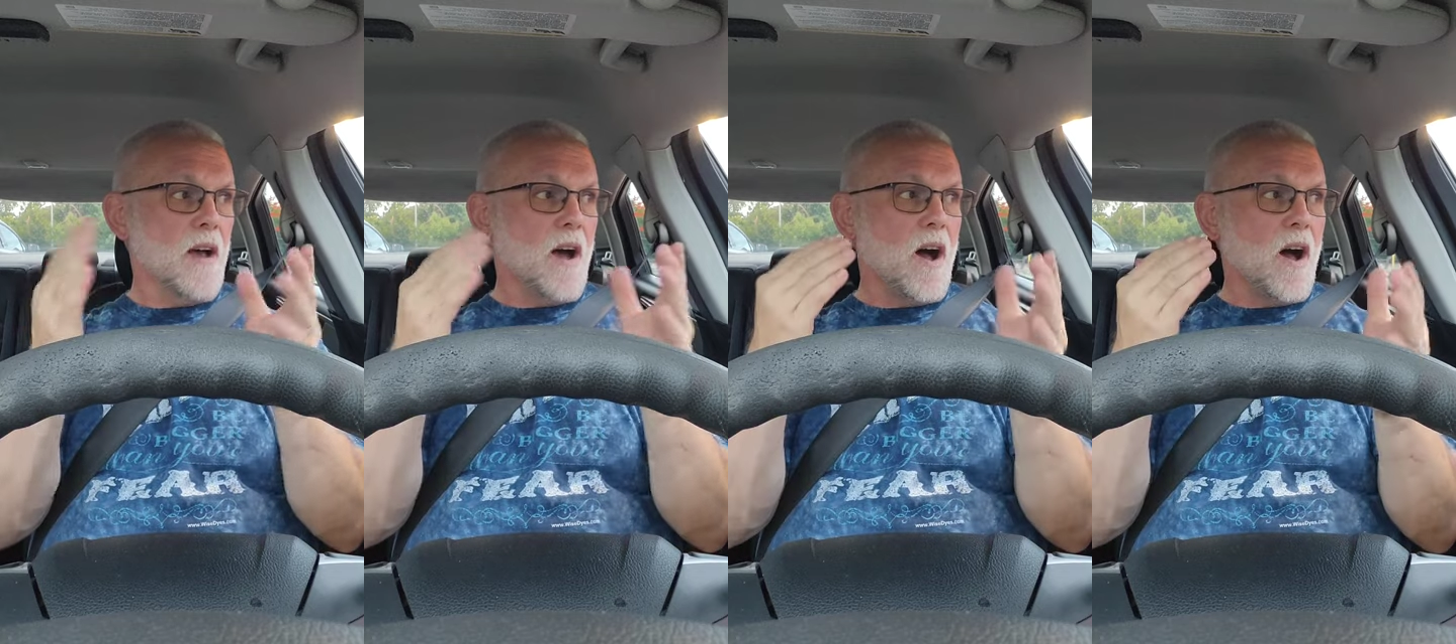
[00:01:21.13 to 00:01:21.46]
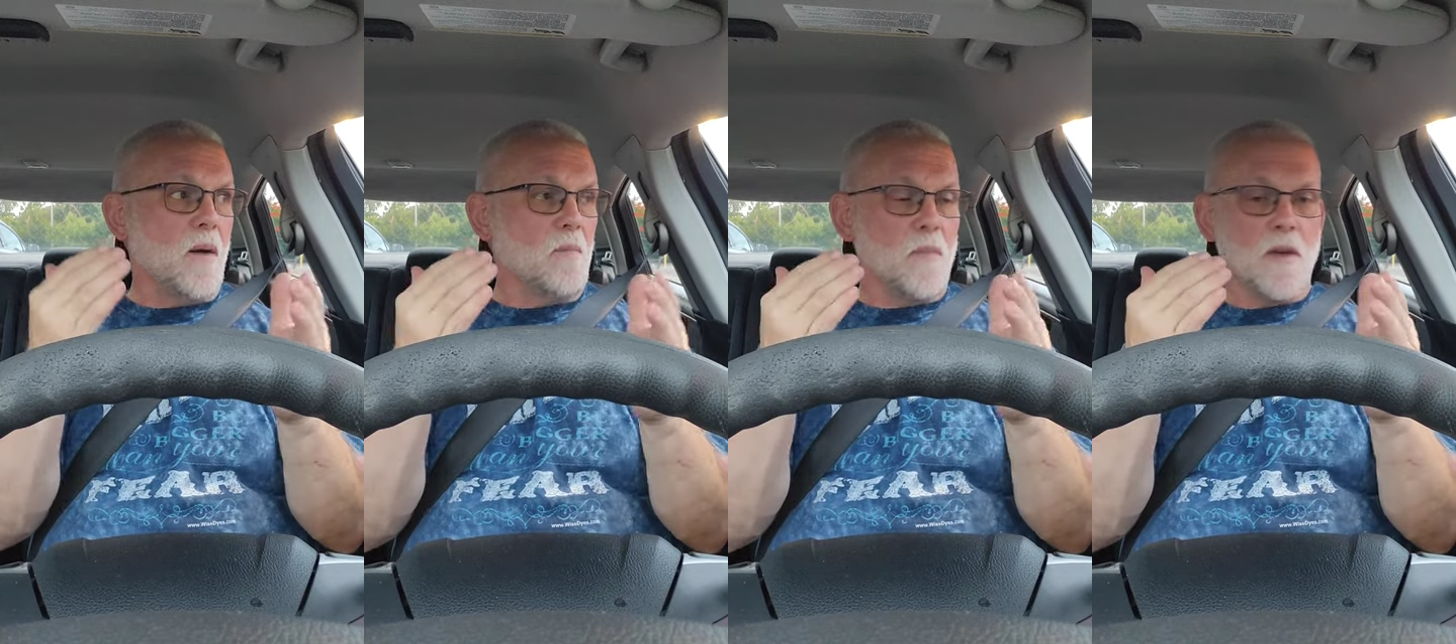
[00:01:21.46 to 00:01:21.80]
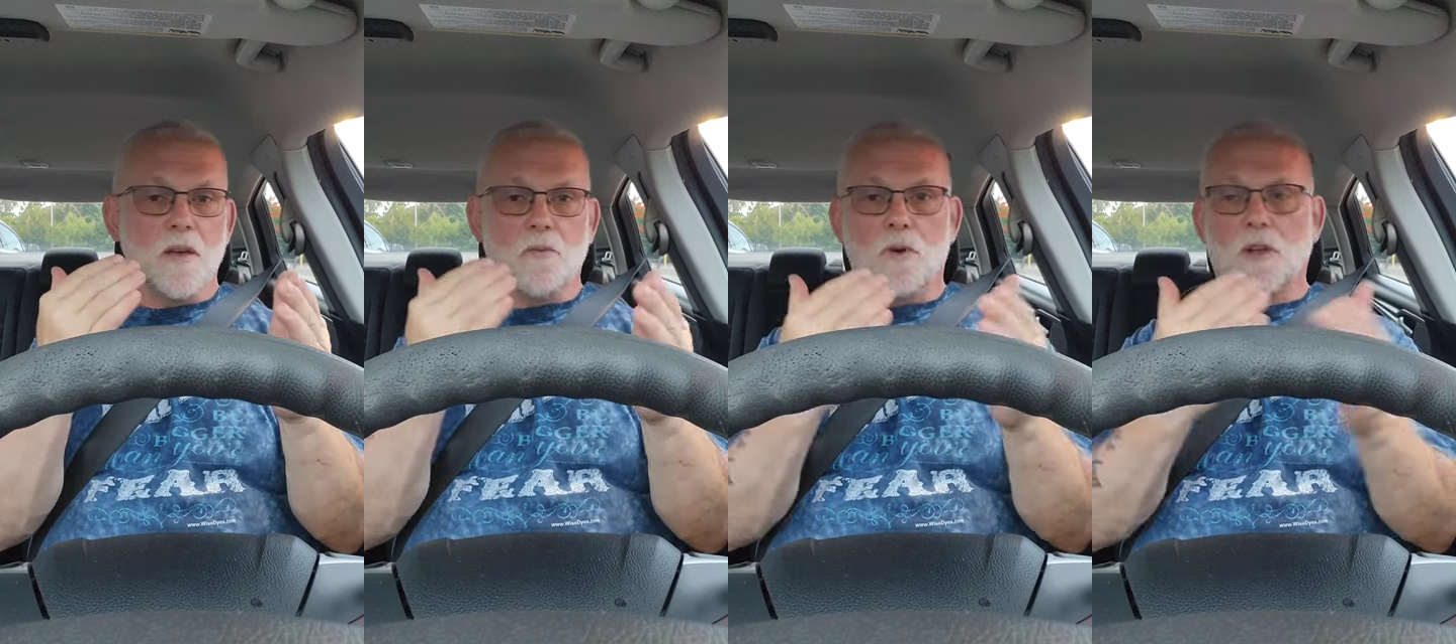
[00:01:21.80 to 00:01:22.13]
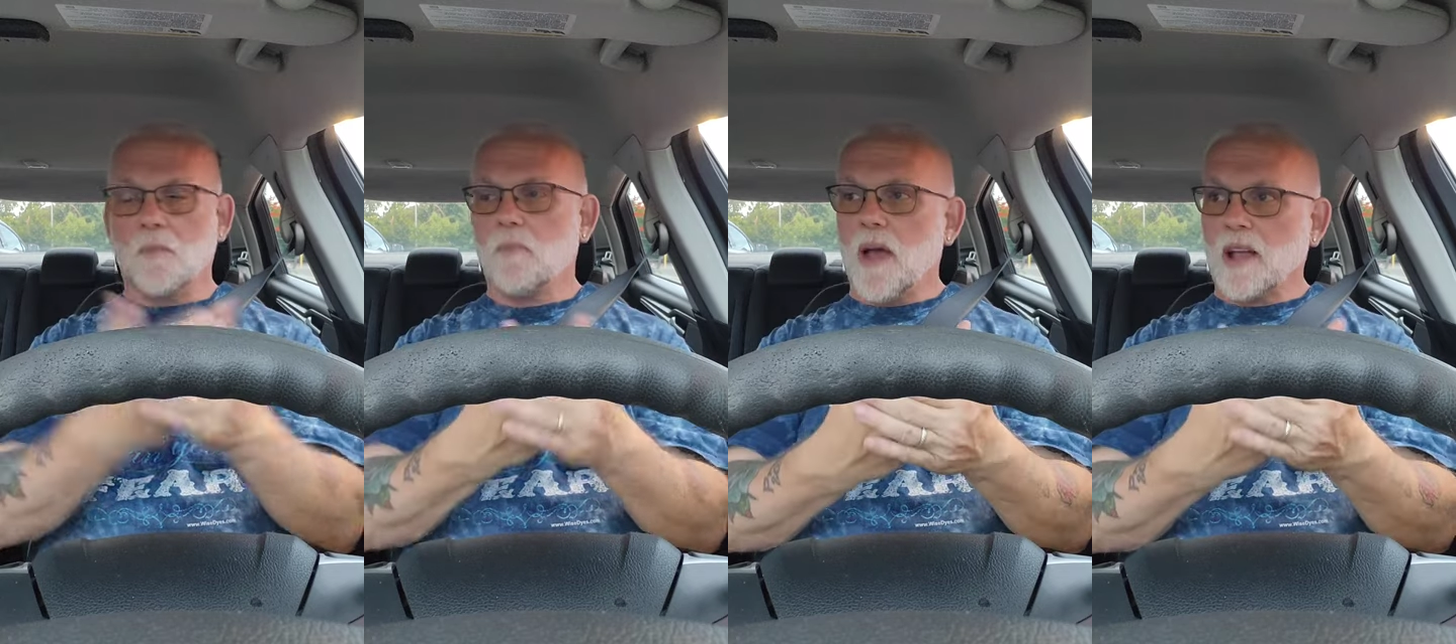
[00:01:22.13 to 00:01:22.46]
We'll
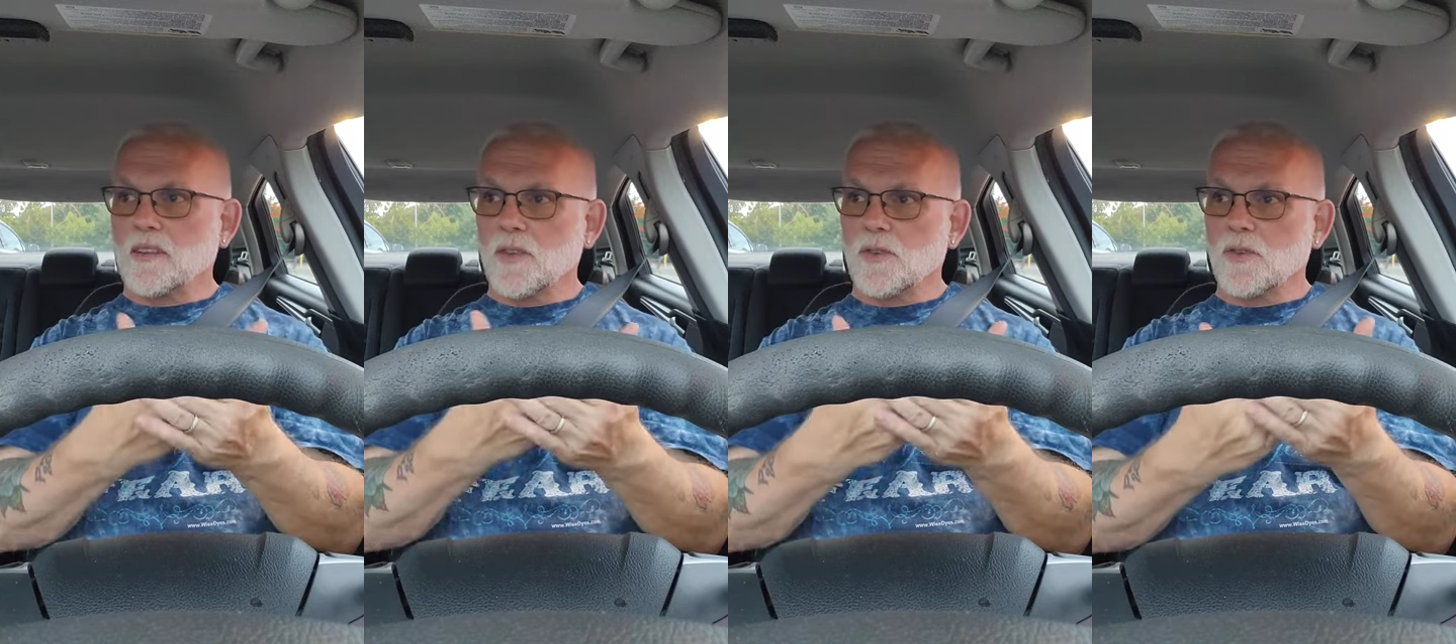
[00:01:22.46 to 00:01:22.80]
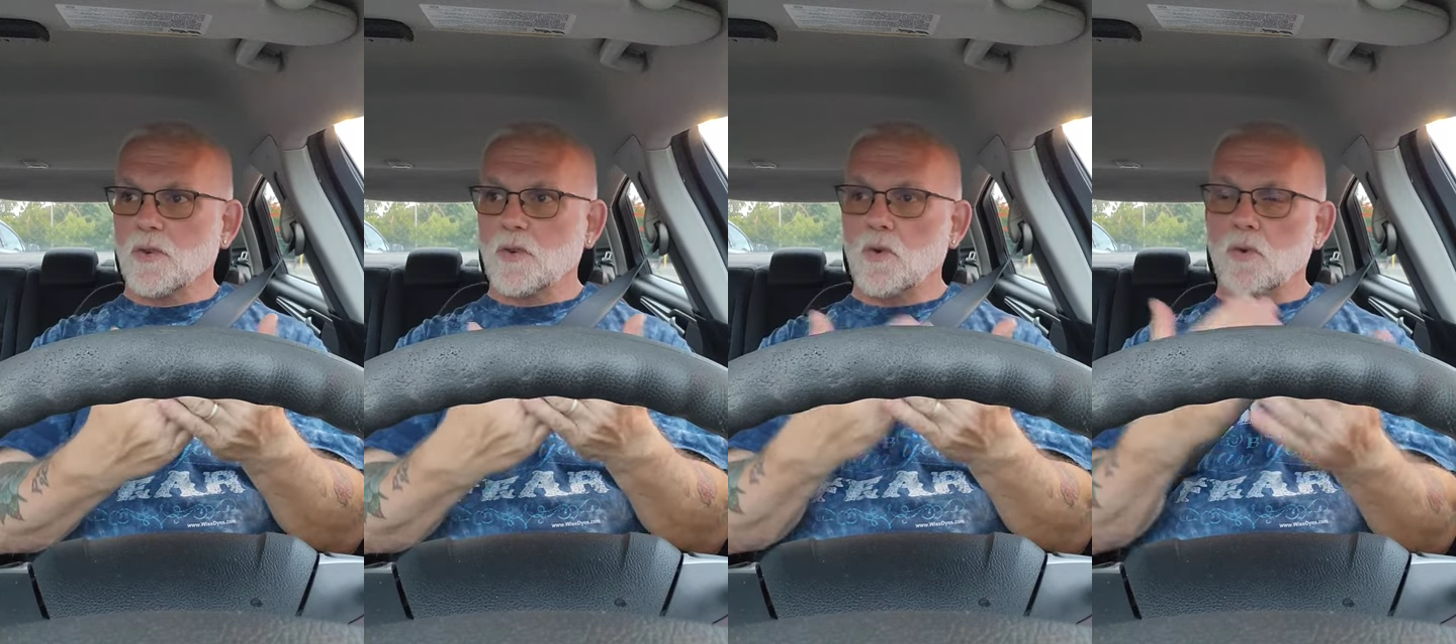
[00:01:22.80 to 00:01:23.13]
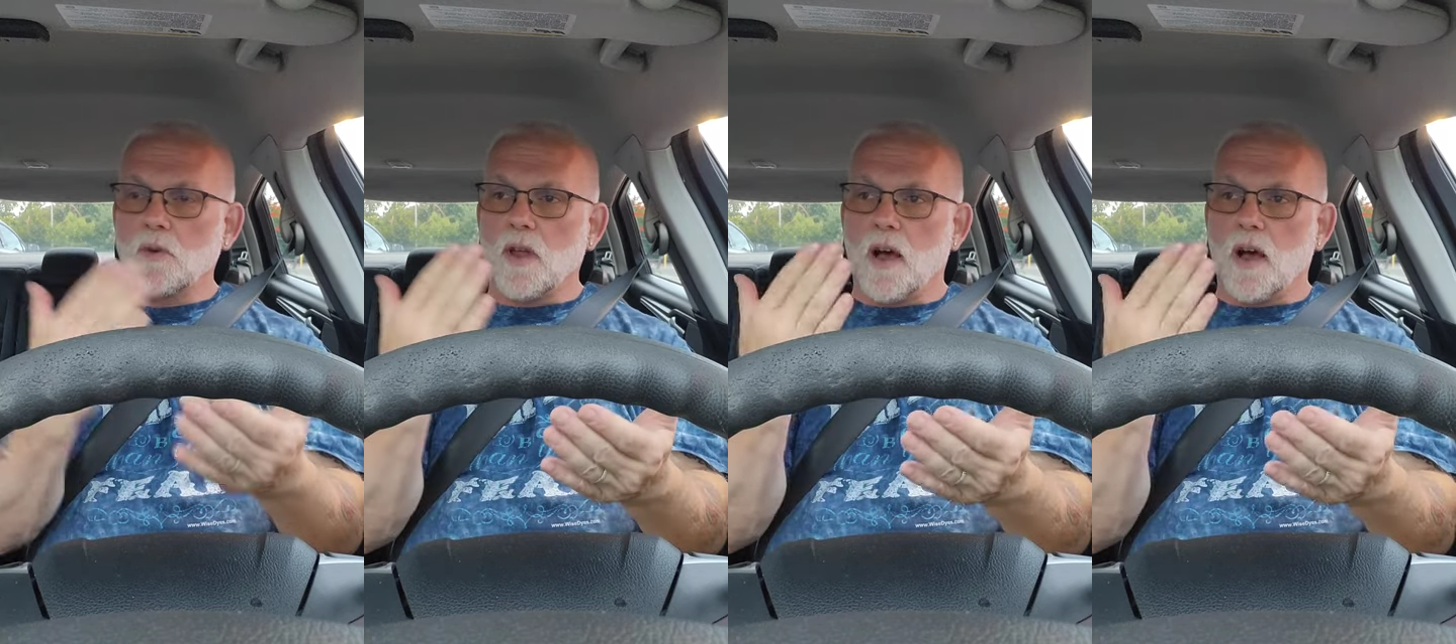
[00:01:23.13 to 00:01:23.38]
get back to you soon.